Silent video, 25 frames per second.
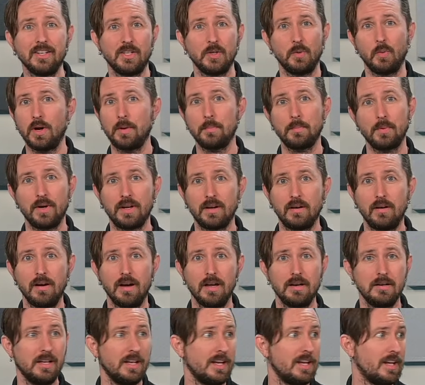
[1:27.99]
You want to bring
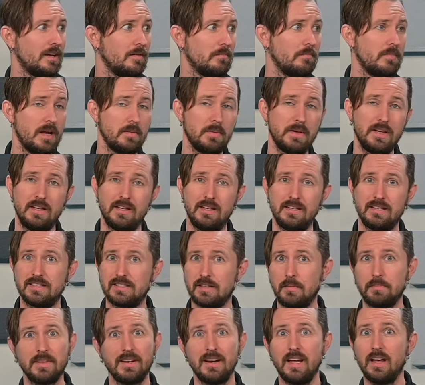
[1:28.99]
on maybe
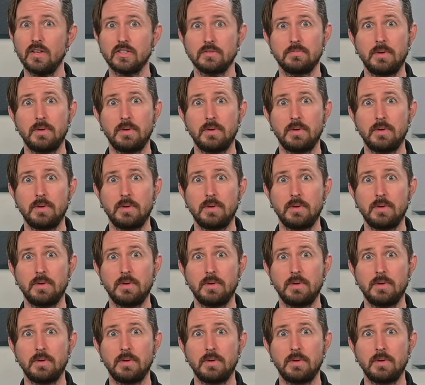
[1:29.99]
something else,